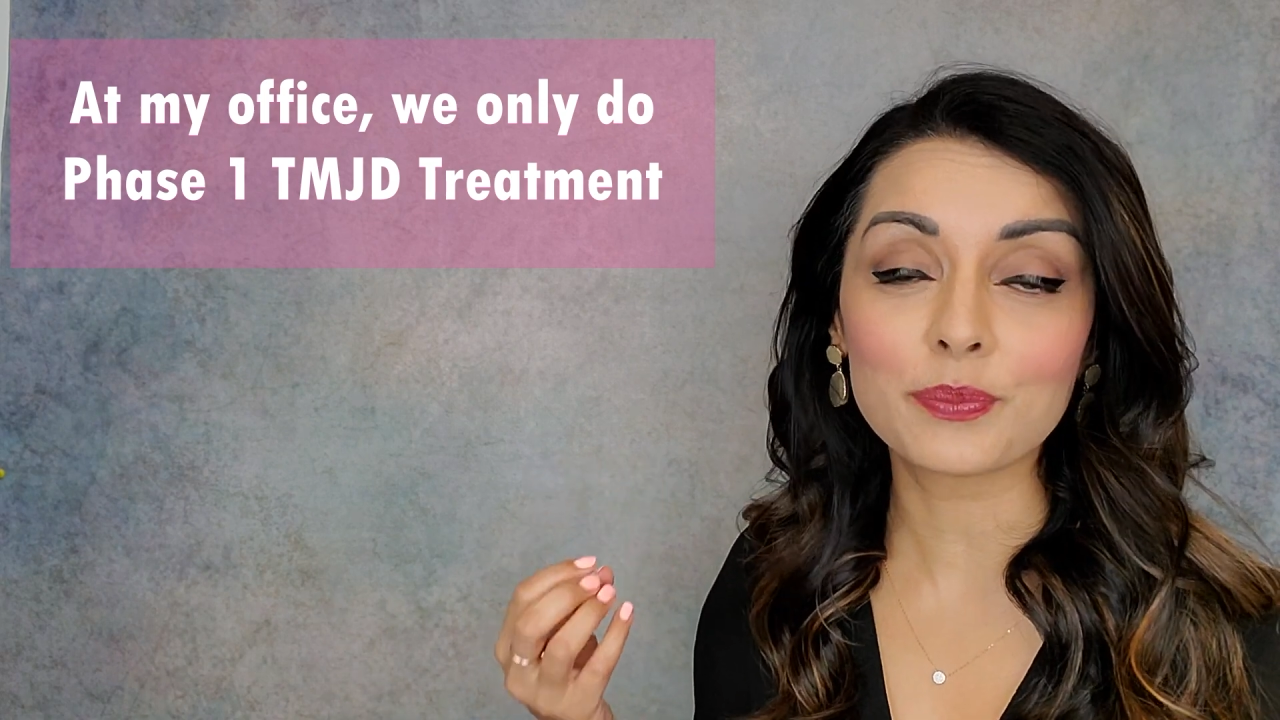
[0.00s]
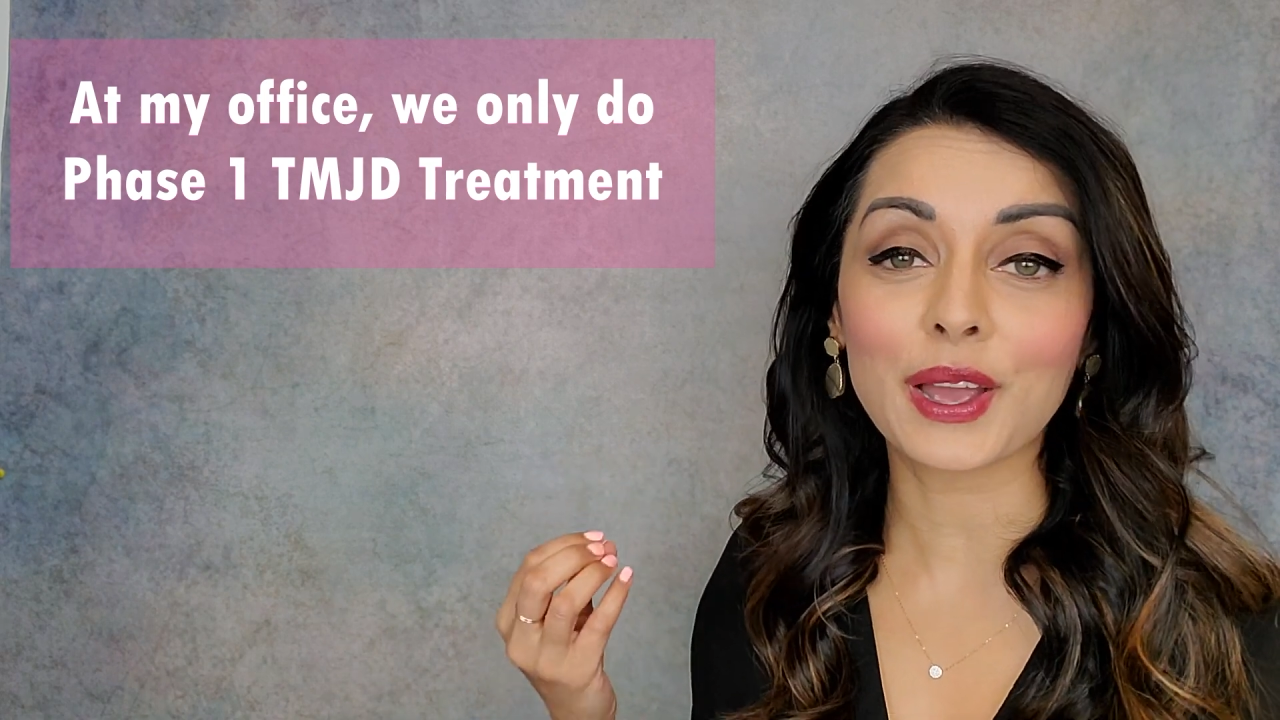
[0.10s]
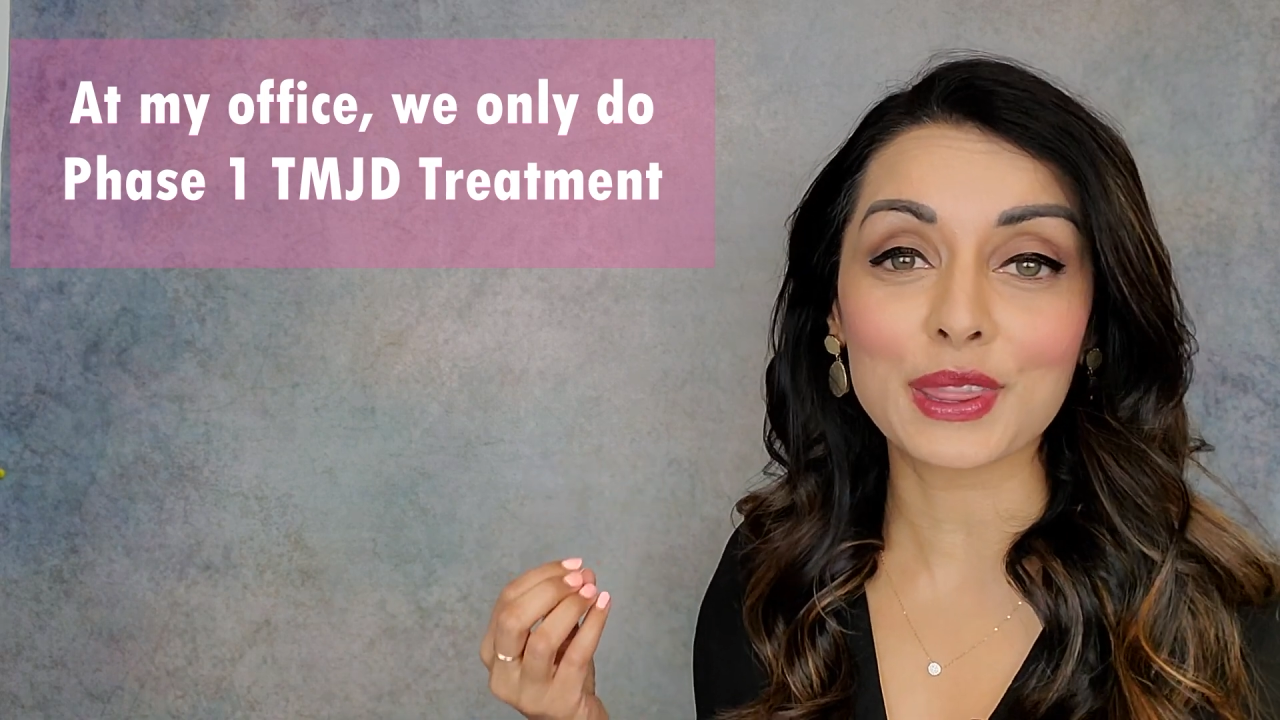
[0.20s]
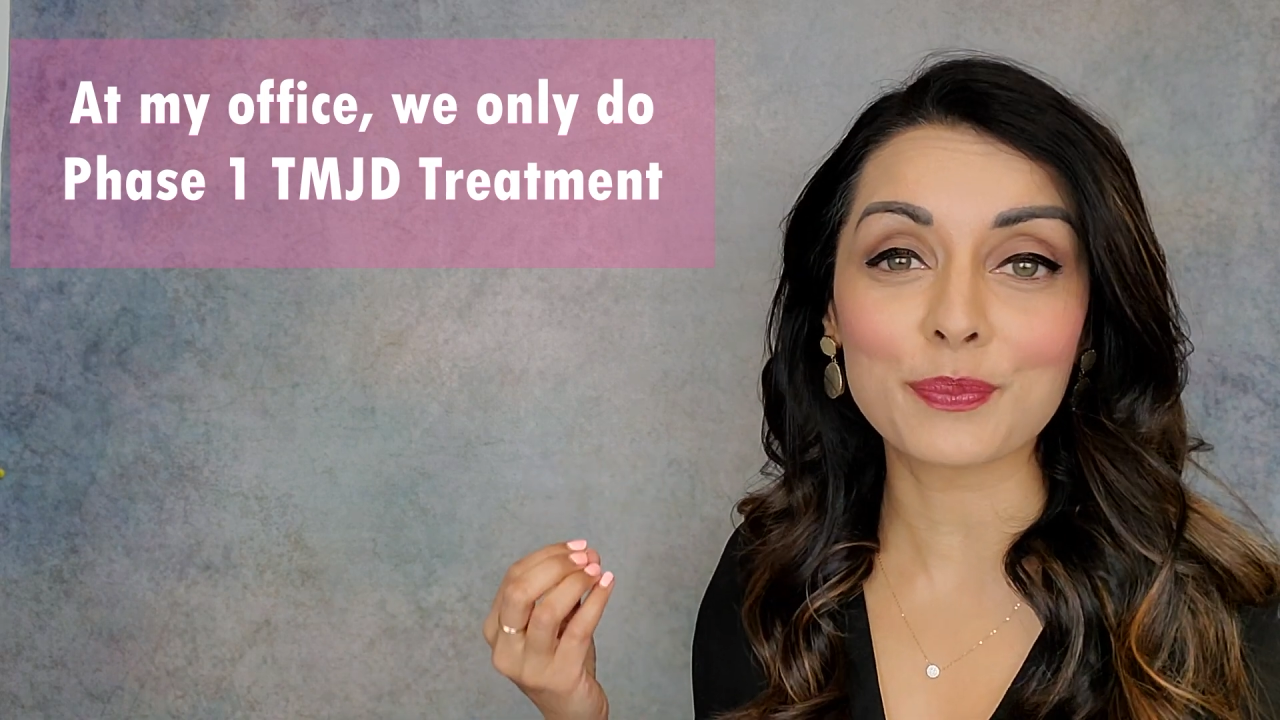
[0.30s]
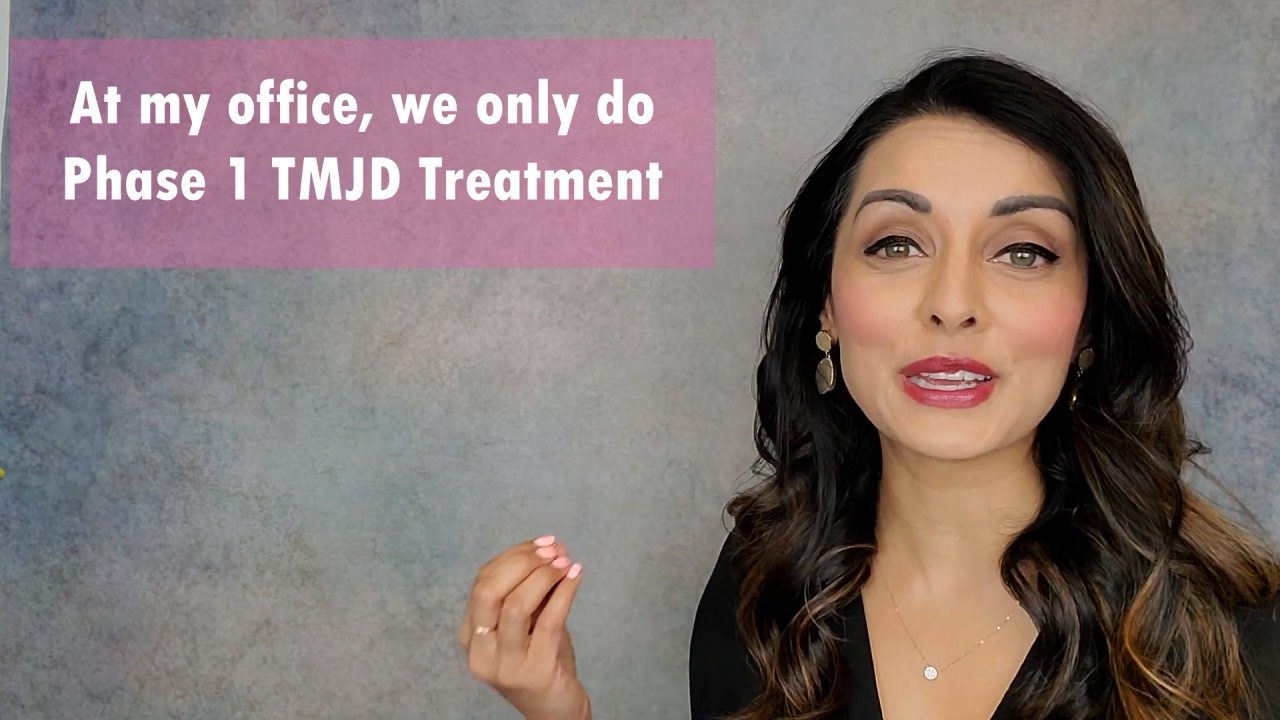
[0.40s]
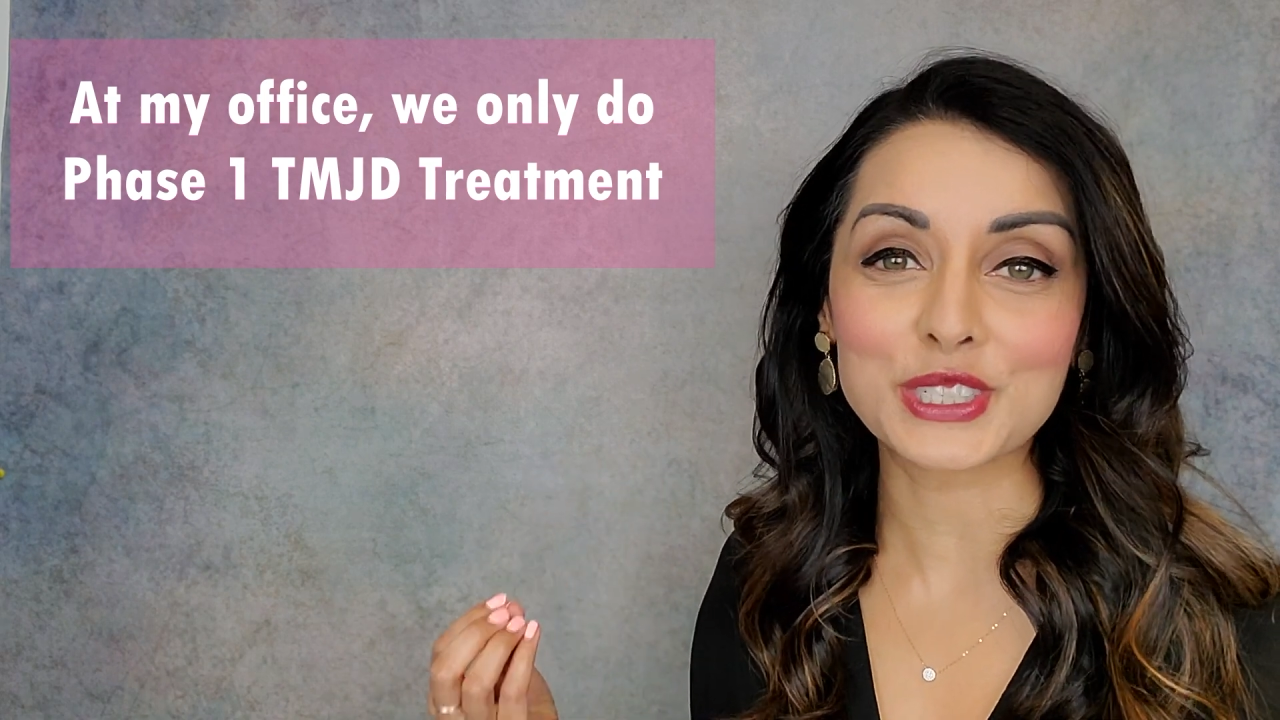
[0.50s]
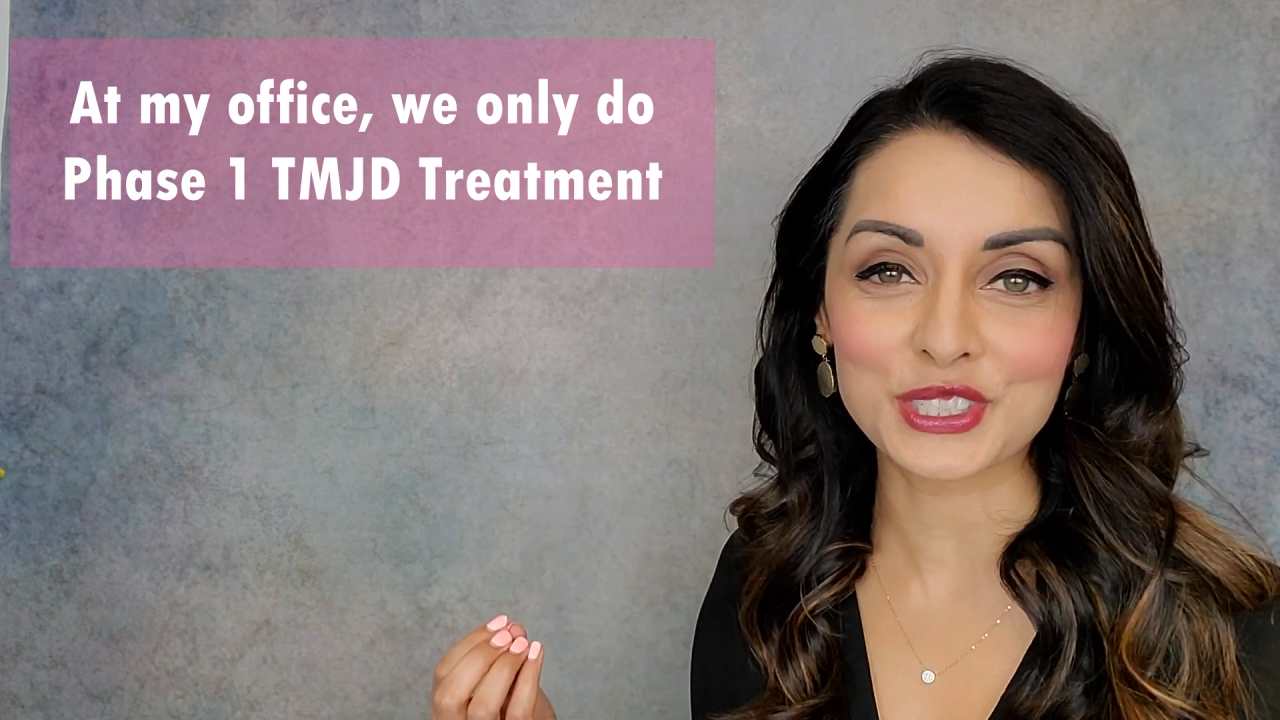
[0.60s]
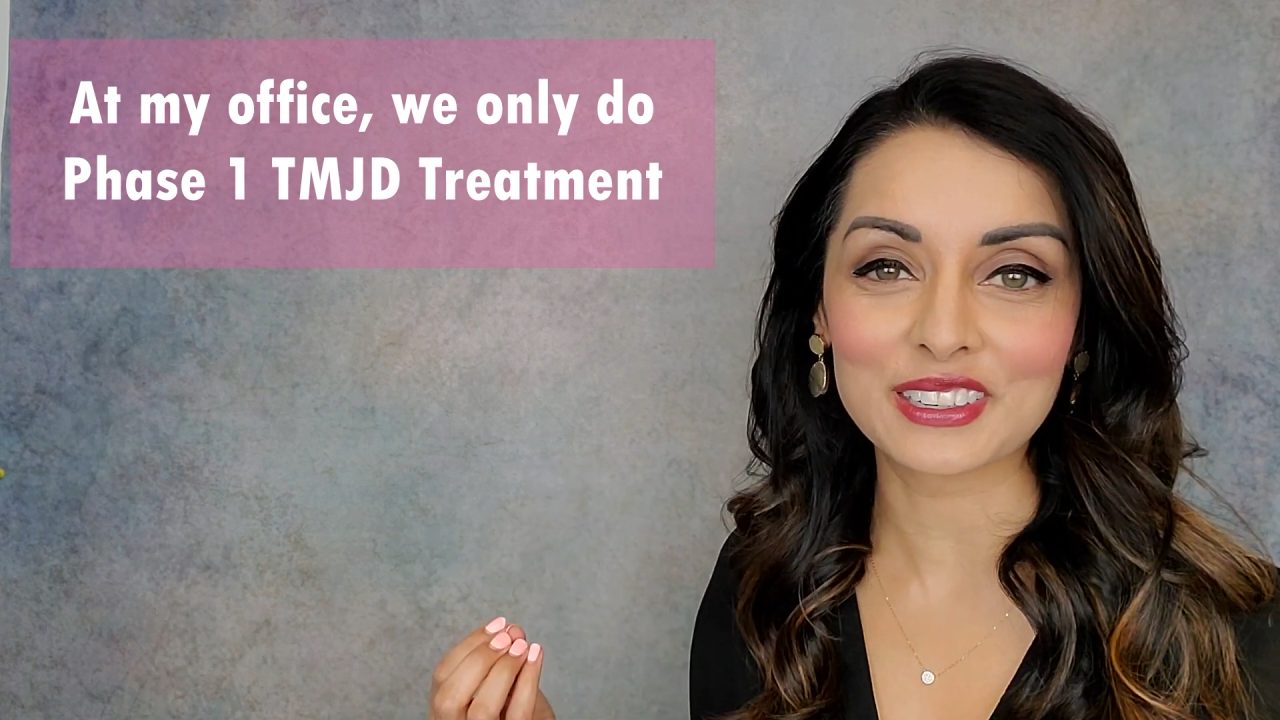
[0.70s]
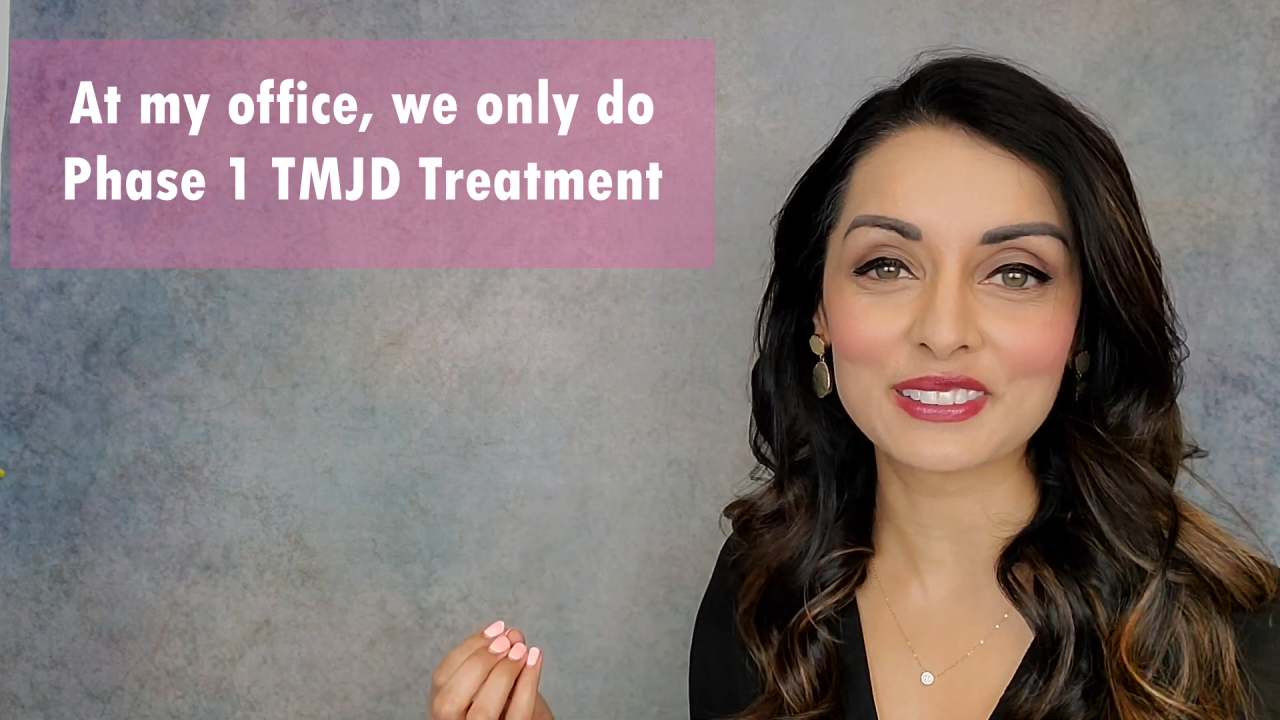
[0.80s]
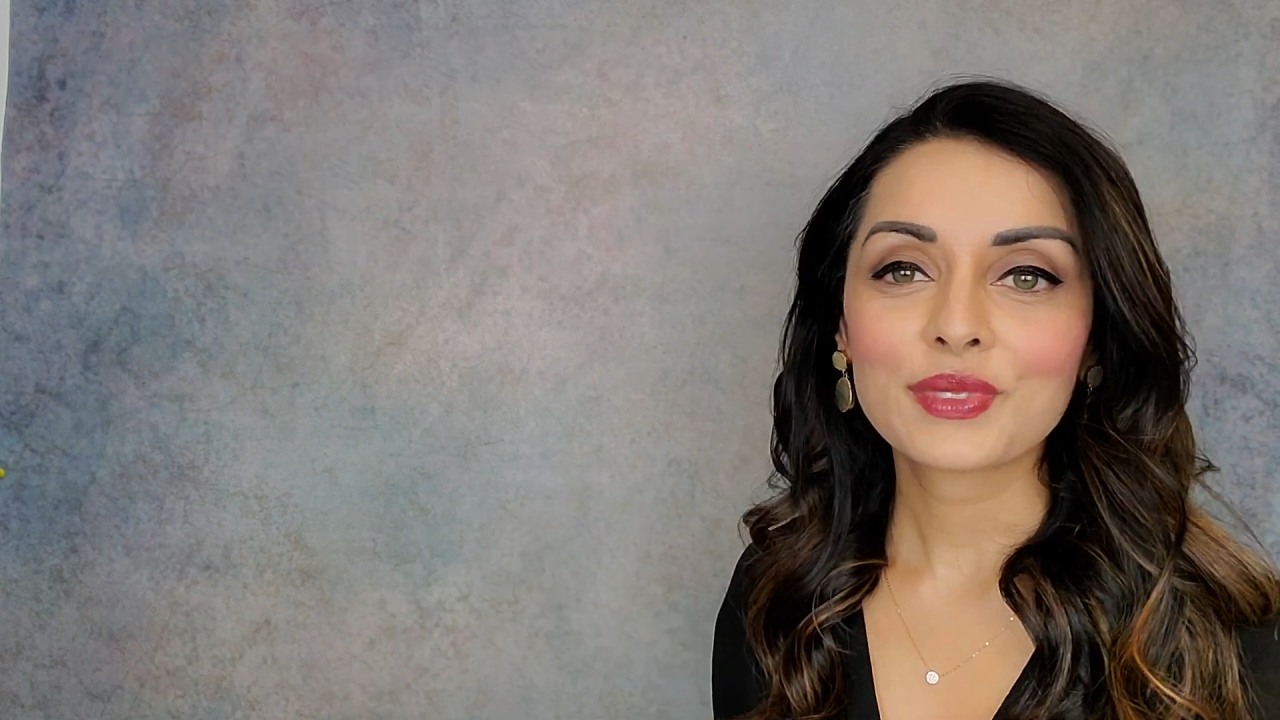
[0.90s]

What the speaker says: by the patient.